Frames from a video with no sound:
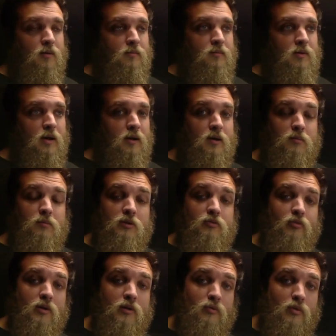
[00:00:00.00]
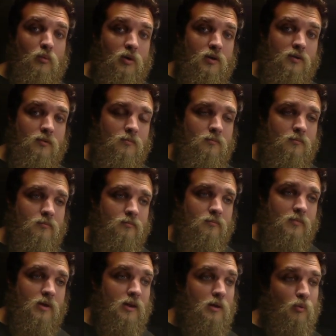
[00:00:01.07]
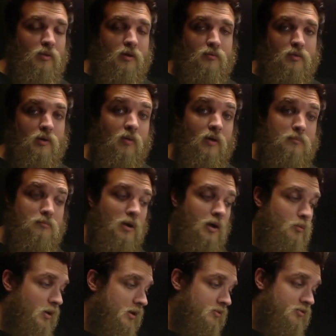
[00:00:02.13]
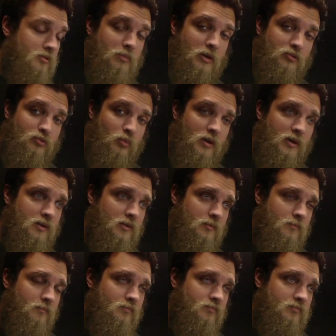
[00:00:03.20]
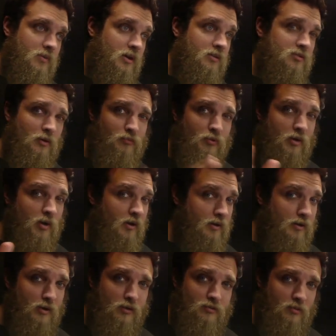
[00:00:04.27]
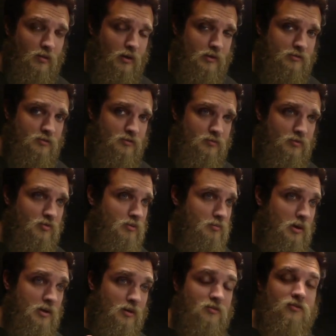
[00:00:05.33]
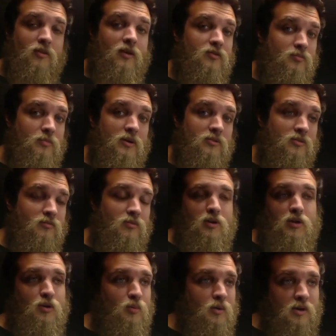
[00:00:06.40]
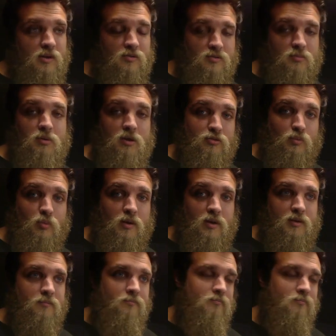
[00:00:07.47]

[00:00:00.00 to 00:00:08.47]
Not going to be for everyone, and I will never claim my way is the best way. Except for cutting nut slots. If you've seen my nut slot spacing video, it is the best way.